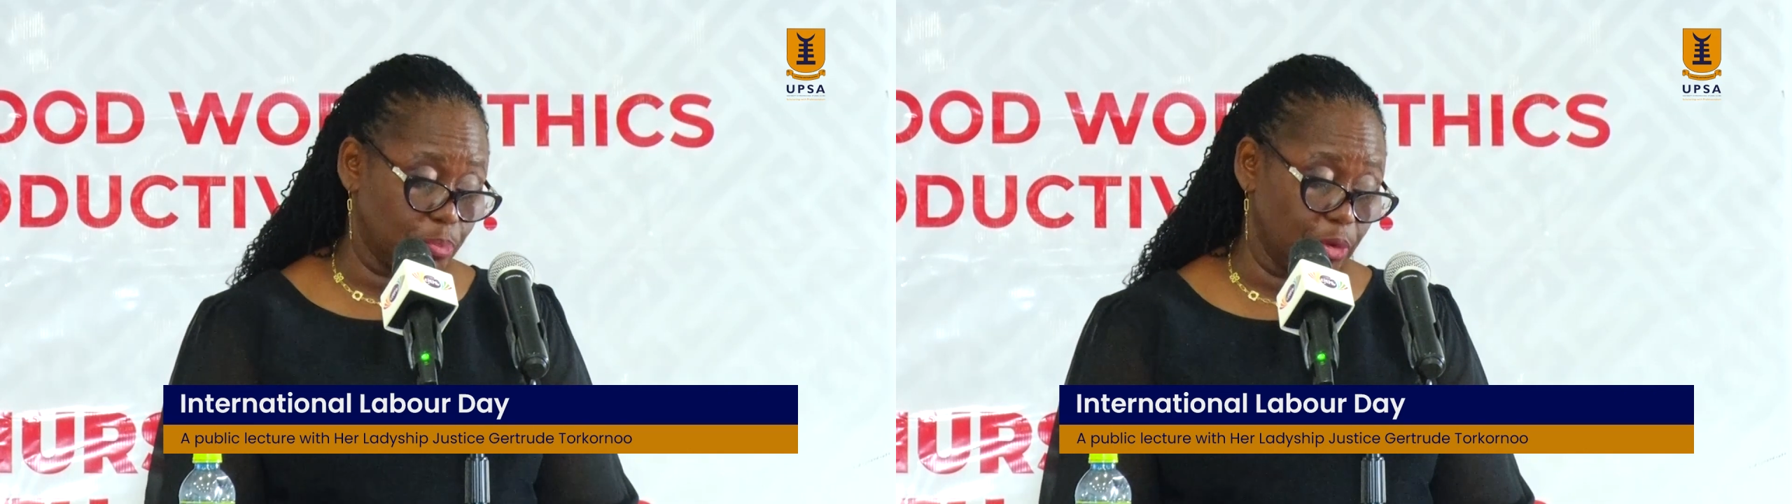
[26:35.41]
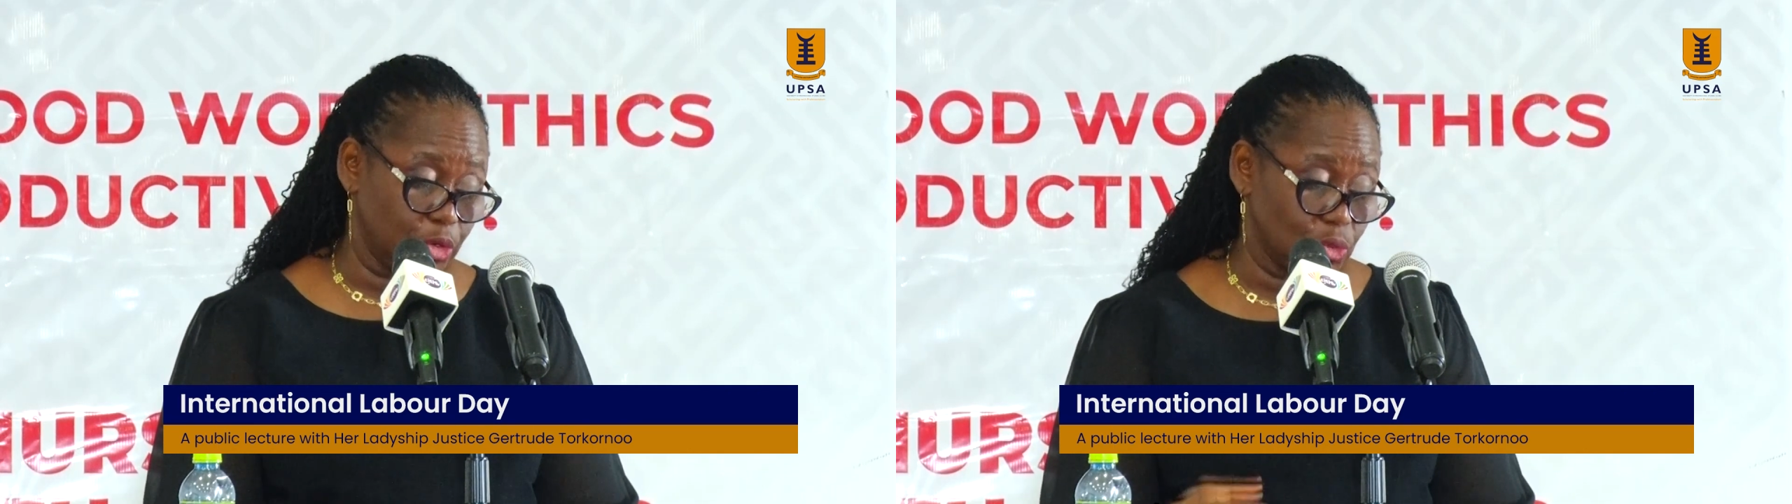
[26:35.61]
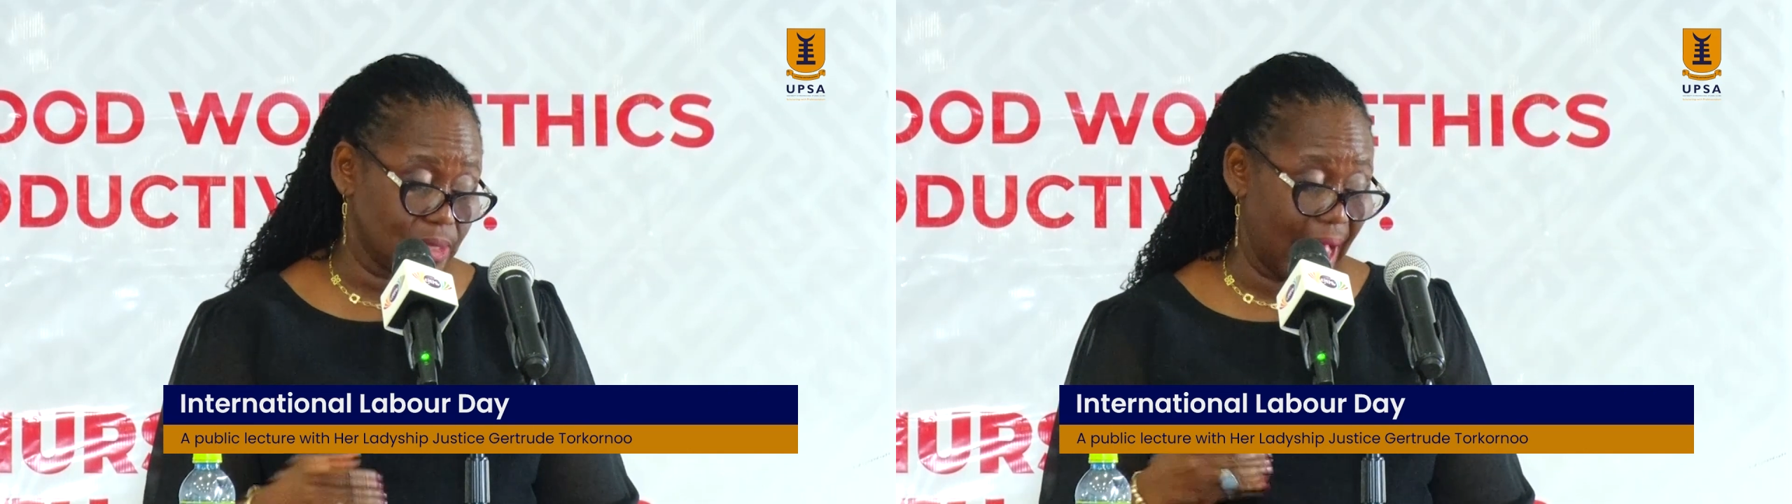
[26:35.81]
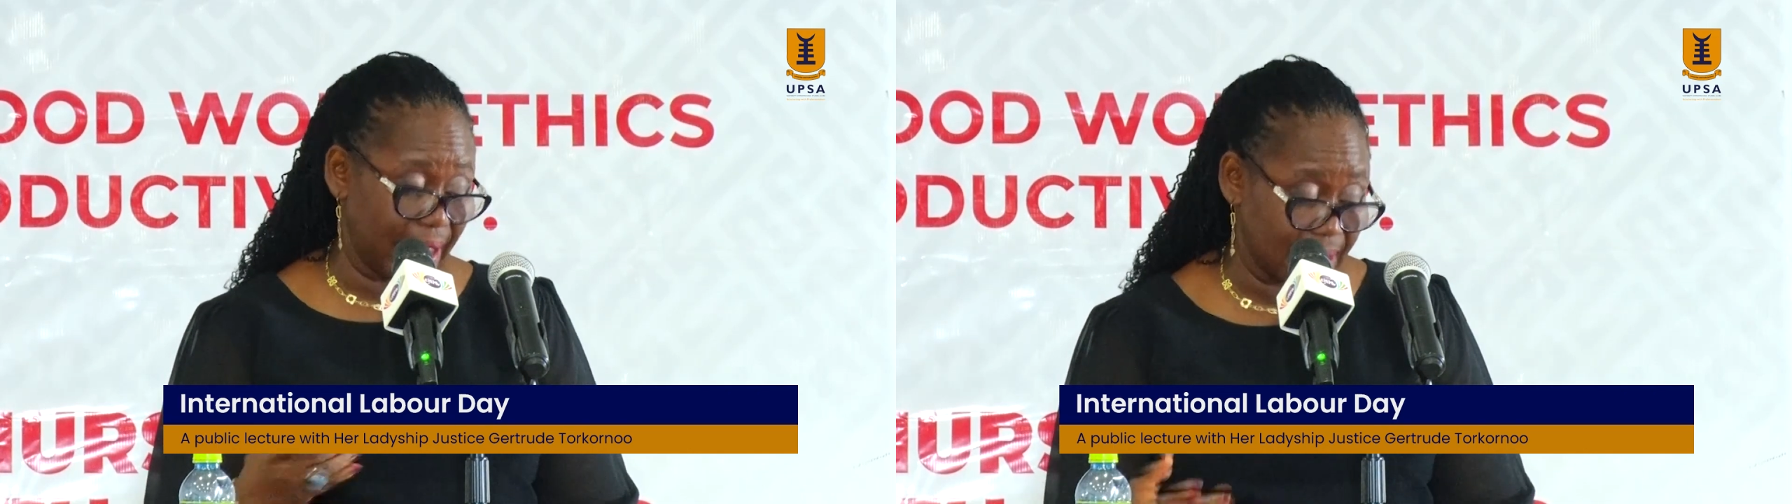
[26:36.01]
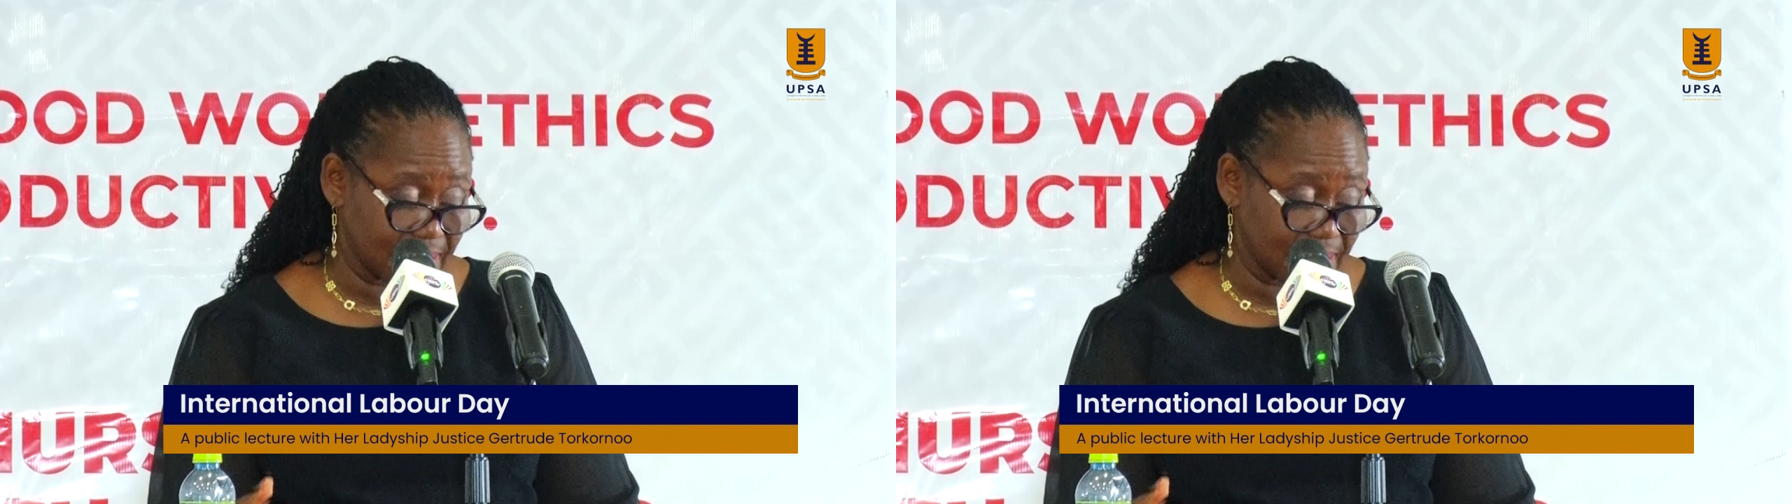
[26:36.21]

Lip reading: produce higher